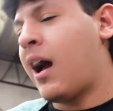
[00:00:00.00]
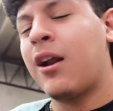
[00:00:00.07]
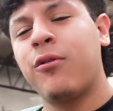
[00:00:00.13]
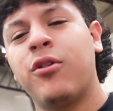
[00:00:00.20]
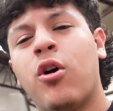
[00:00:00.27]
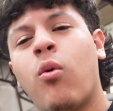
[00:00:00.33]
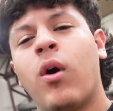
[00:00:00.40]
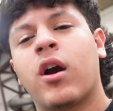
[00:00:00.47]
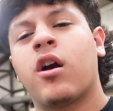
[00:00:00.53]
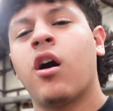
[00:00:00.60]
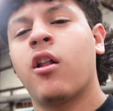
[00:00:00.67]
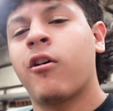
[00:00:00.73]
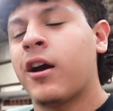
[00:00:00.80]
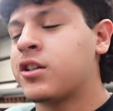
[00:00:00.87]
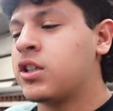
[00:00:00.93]
I don't know what
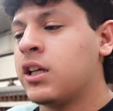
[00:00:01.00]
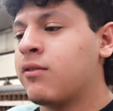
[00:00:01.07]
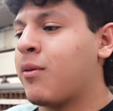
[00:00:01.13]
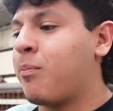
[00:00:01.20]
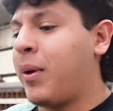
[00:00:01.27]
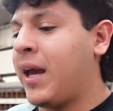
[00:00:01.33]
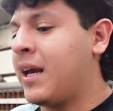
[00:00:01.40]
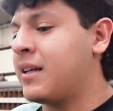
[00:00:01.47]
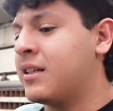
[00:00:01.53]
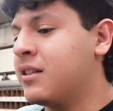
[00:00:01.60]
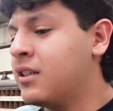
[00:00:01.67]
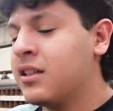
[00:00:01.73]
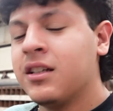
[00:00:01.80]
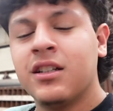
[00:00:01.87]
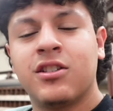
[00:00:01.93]
color I should even paint it,
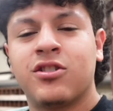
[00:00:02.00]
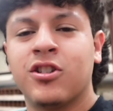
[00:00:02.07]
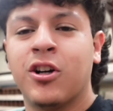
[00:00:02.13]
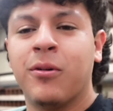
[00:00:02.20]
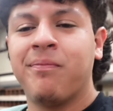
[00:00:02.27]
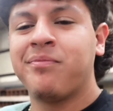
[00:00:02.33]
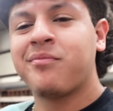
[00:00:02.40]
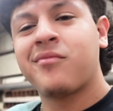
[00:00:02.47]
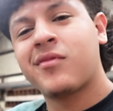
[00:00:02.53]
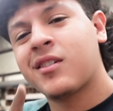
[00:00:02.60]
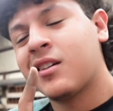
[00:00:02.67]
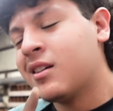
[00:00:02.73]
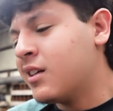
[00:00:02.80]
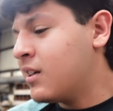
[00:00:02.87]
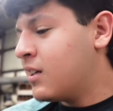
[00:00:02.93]
so
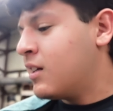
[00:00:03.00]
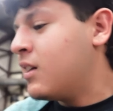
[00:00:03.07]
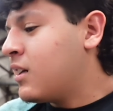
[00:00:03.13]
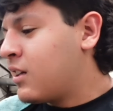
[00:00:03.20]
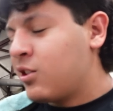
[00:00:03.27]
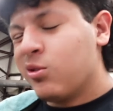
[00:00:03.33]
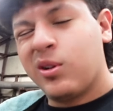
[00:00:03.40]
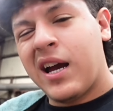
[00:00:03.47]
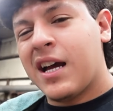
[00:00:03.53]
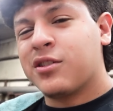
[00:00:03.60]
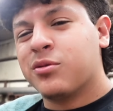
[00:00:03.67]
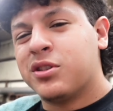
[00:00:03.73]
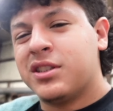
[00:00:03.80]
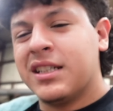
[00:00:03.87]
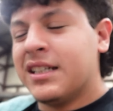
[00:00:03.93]
you guys
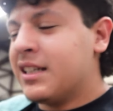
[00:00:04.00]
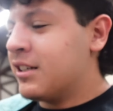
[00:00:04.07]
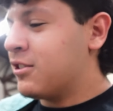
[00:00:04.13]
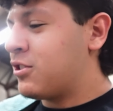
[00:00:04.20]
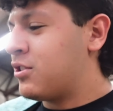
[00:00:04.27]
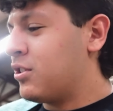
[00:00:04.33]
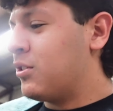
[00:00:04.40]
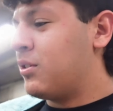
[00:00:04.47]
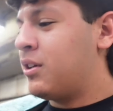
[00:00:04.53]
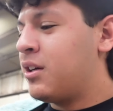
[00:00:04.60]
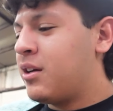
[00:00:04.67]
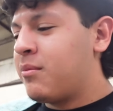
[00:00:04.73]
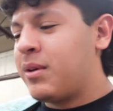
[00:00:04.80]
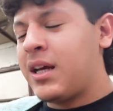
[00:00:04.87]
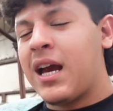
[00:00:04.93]
will see here soon.
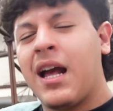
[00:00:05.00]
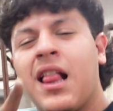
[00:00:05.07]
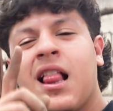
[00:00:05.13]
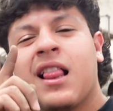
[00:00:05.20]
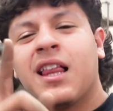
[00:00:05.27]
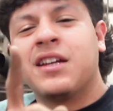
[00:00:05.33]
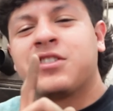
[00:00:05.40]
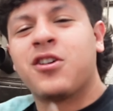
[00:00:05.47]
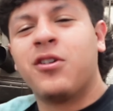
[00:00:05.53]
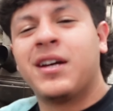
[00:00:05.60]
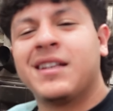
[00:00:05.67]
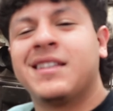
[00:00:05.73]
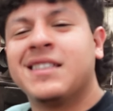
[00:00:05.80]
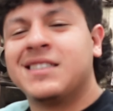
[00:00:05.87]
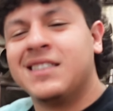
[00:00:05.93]
But yeah, let's go
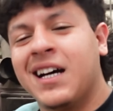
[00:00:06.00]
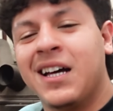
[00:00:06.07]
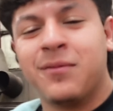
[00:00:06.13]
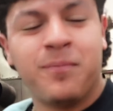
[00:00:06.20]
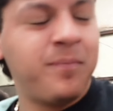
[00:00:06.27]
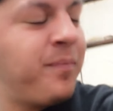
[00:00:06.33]
get this done.